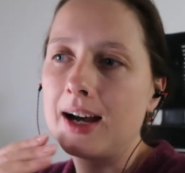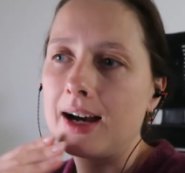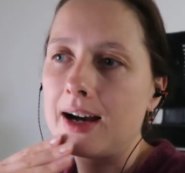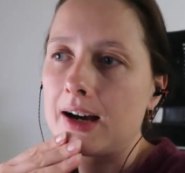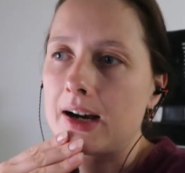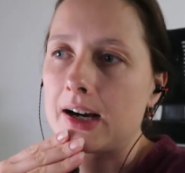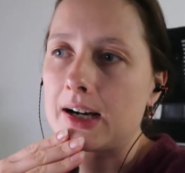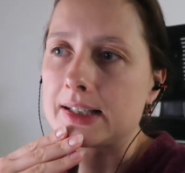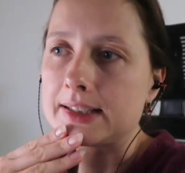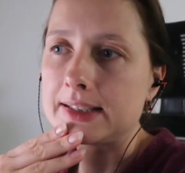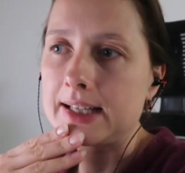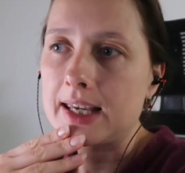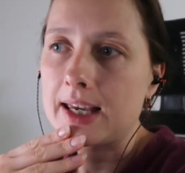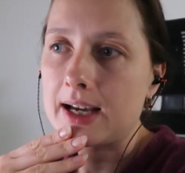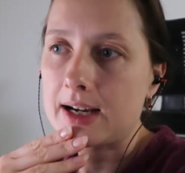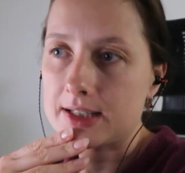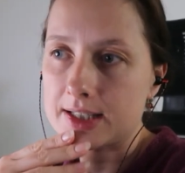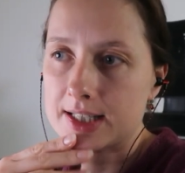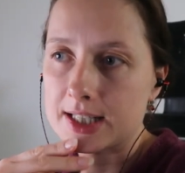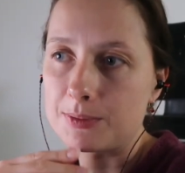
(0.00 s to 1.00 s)
uh, they
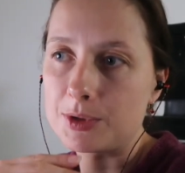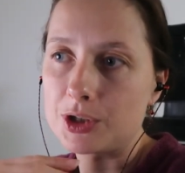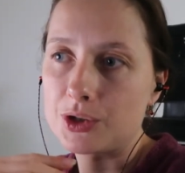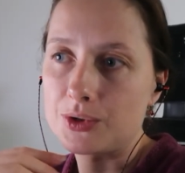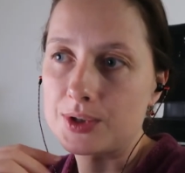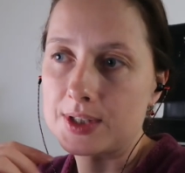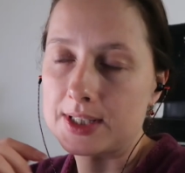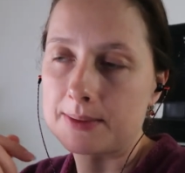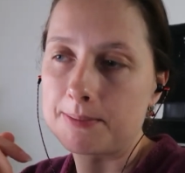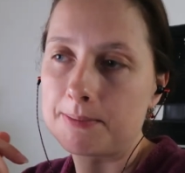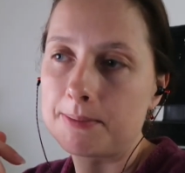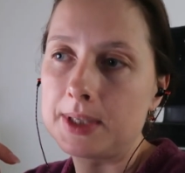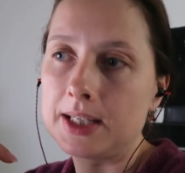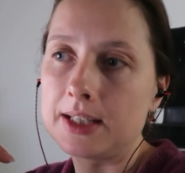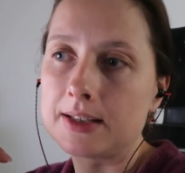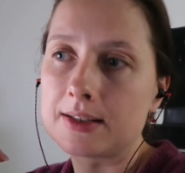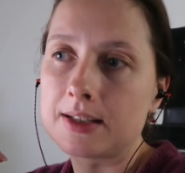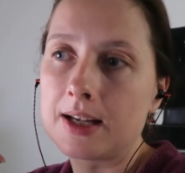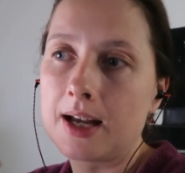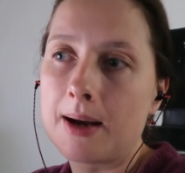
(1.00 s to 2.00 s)
asked me to
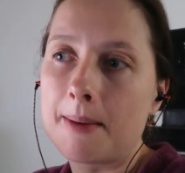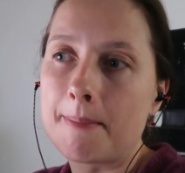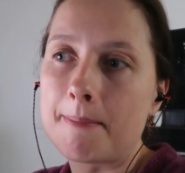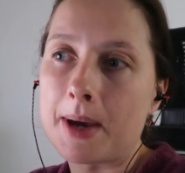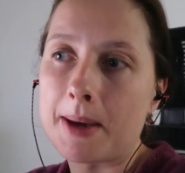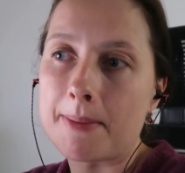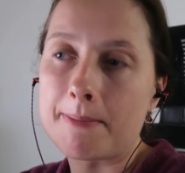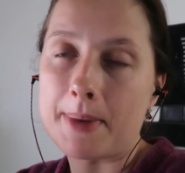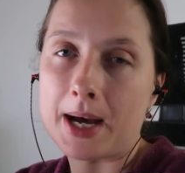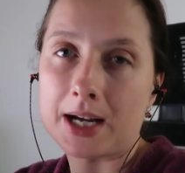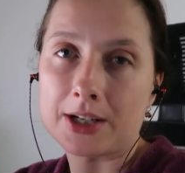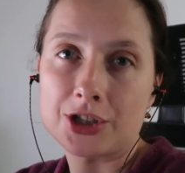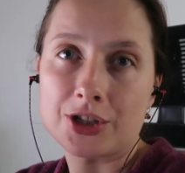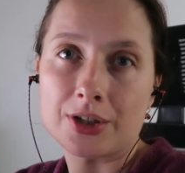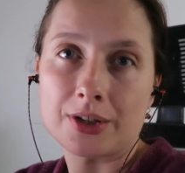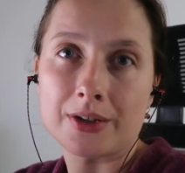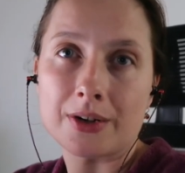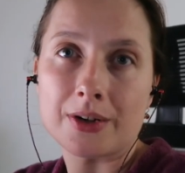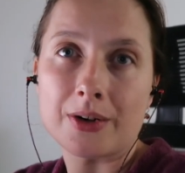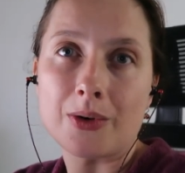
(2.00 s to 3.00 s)
submit my
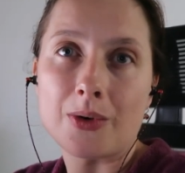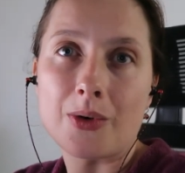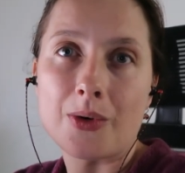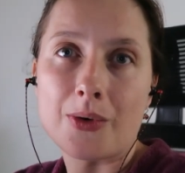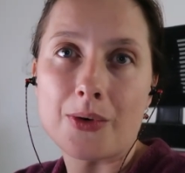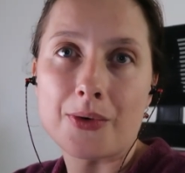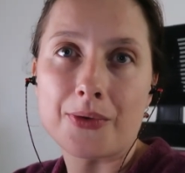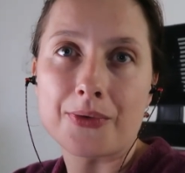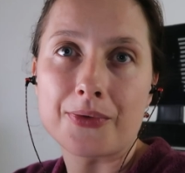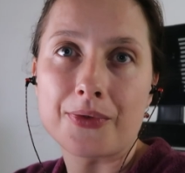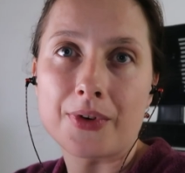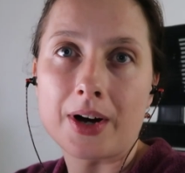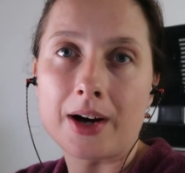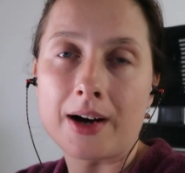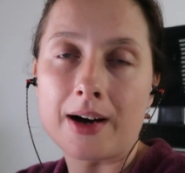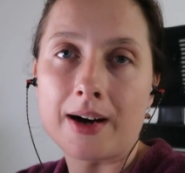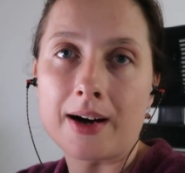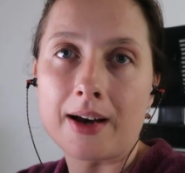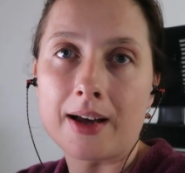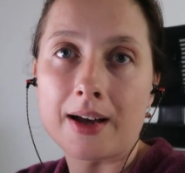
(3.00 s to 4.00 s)
Bachelor of
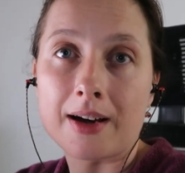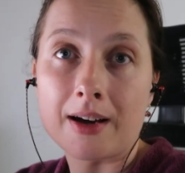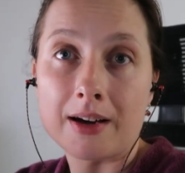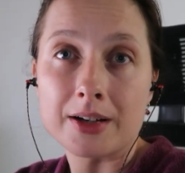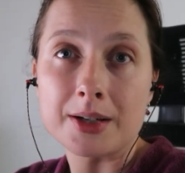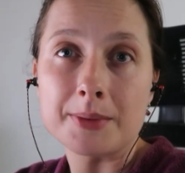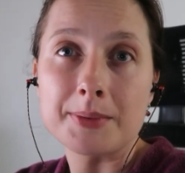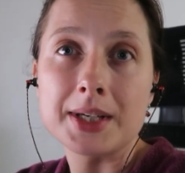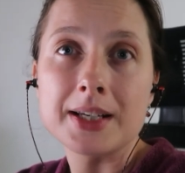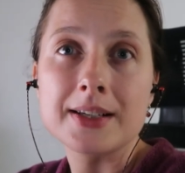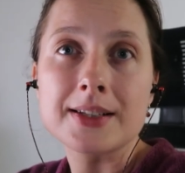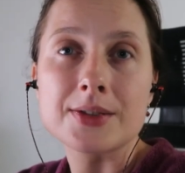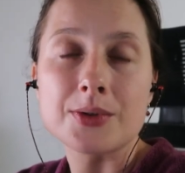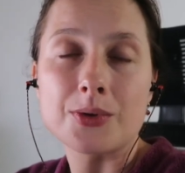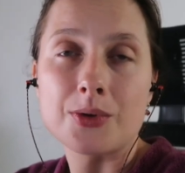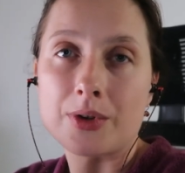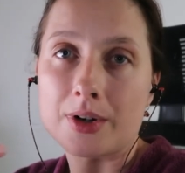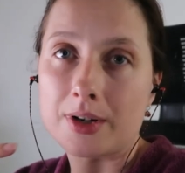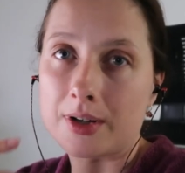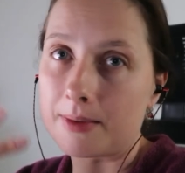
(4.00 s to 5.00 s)
uh, Economics
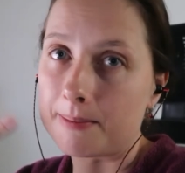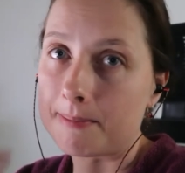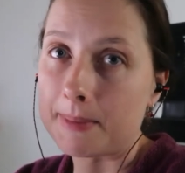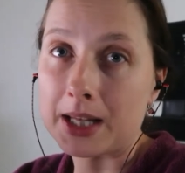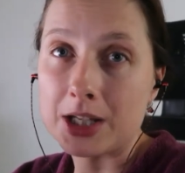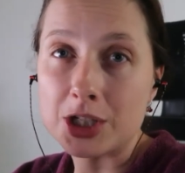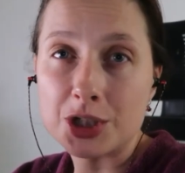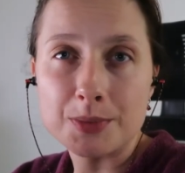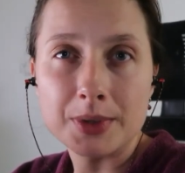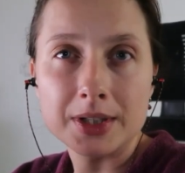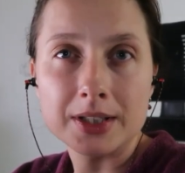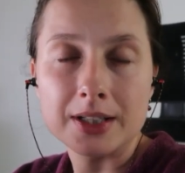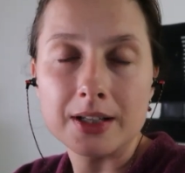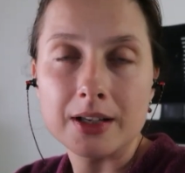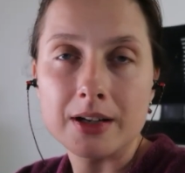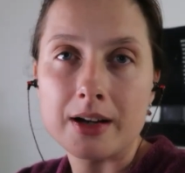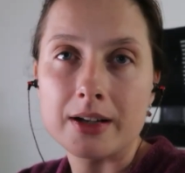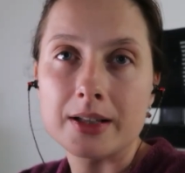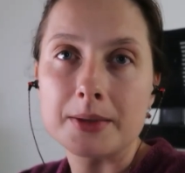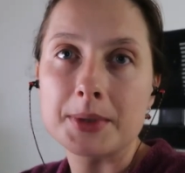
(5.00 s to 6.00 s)
or Management in
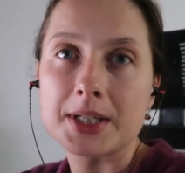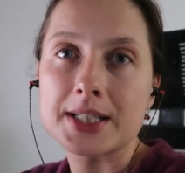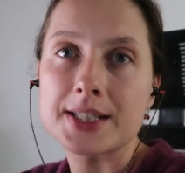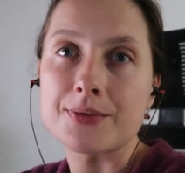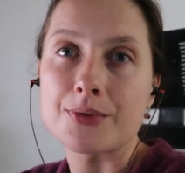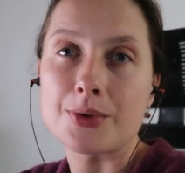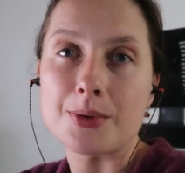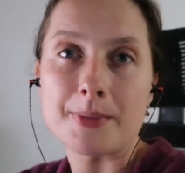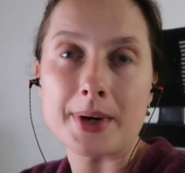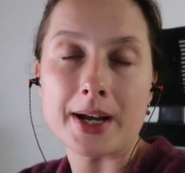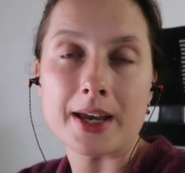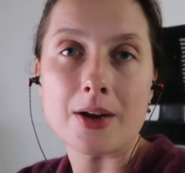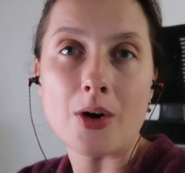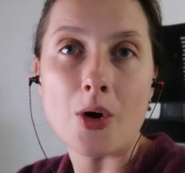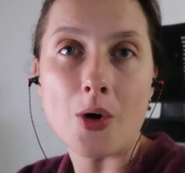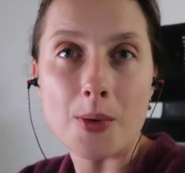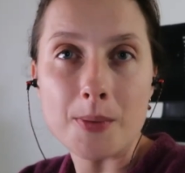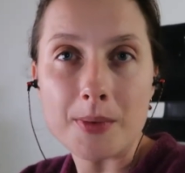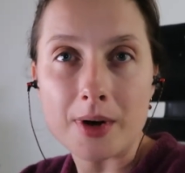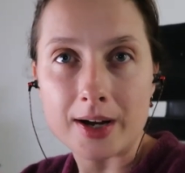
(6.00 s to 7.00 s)
Economics from my
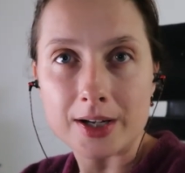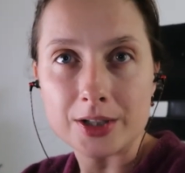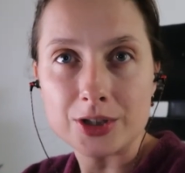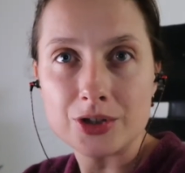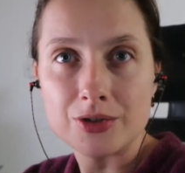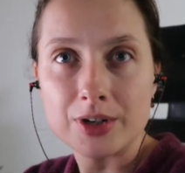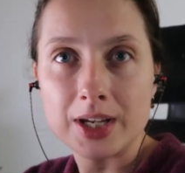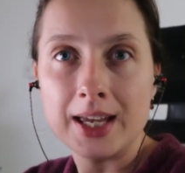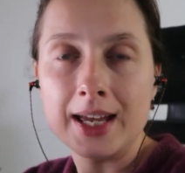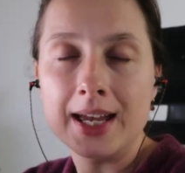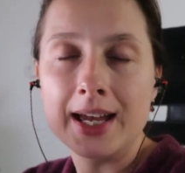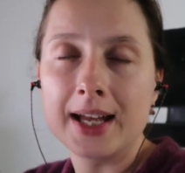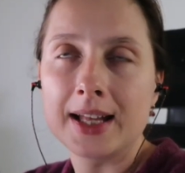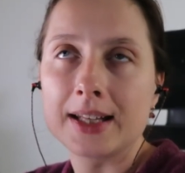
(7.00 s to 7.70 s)
home country.